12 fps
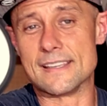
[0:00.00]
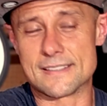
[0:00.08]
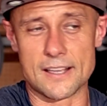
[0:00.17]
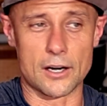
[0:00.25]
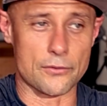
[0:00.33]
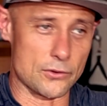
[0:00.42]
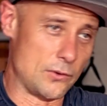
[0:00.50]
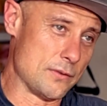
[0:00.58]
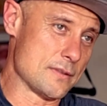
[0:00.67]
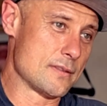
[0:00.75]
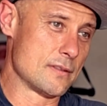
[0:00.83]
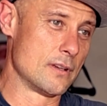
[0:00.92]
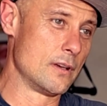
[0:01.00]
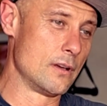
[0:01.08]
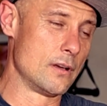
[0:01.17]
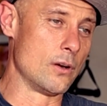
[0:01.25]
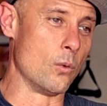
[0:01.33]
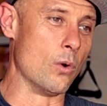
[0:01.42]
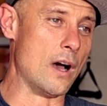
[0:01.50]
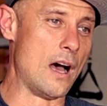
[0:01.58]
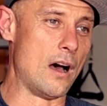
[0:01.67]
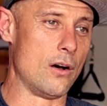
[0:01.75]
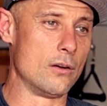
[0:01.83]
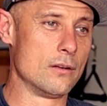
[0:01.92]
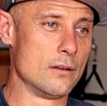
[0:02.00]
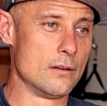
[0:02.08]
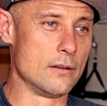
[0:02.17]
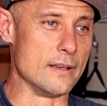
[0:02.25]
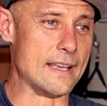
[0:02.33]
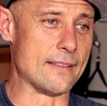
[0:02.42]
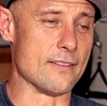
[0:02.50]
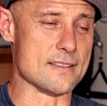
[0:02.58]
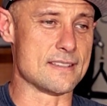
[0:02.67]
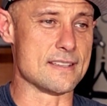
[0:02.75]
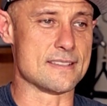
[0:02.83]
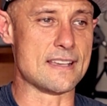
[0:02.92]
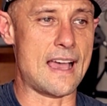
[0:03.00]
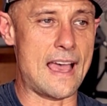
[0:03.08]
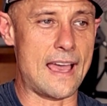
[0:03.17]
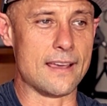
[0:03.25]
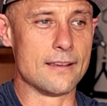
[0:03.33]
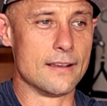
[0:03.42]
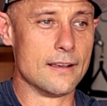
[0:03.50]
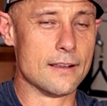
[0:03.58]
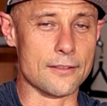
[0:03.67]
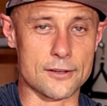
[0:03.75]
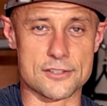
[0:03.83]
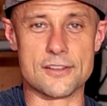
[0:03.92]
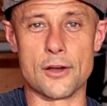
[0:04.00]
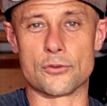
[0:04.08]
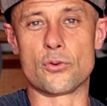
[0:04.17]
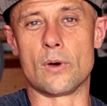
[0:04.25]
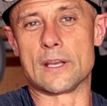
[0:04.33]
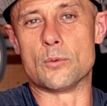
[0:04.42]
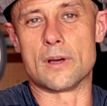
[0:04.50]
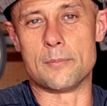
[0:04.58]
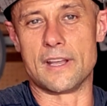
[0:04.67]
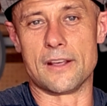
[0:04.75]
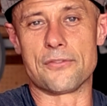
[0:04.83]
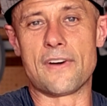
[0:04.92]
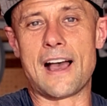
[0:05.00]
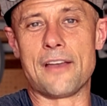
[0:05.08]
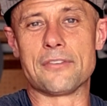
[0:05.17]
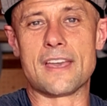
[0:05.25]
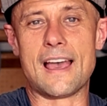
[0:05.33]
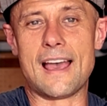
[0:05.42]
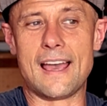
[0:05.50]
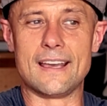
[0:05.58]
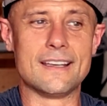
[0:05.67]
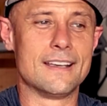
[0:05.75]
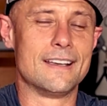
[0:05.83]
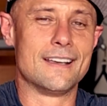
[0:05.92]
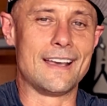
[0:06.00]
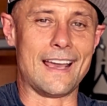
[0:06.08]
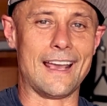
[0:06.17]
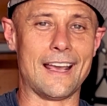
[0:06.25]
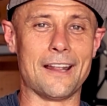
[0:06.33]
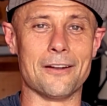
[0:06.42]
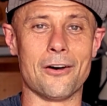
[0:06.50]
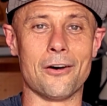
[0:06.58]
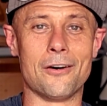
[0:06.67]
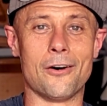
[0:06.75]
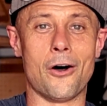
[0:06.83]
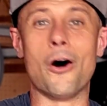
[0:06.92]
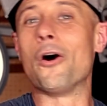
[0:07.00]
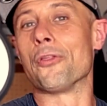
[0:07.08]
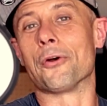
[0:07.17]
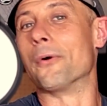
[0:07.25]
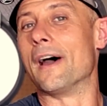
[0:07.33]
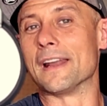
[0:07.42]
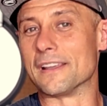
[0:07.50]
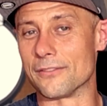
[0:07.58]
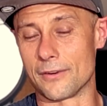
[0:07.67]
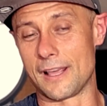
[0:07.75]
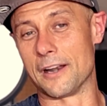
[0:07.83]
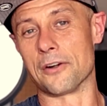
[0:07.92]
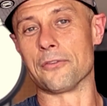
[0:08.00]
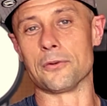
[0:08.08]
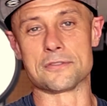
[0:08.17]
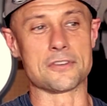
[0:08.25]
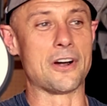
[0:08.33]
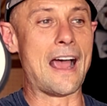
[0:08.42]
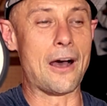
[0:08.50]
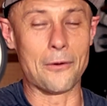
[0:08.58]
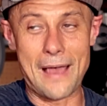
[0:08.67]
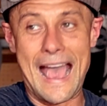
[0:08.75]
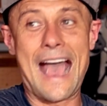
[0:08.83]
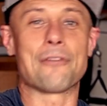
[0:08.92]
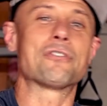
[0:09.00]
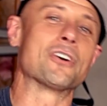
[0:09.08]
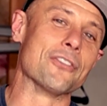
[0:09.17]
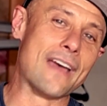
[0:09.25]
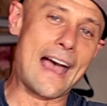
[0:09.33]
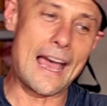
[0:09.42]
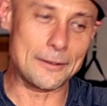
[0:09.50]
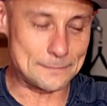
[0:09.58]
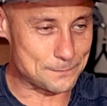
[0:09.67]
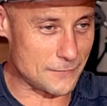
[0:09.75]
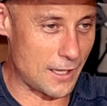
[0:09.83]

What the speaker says: these intervals. Well, needless to say, there's no 21-minute 5K, and all the running intervals are out after that.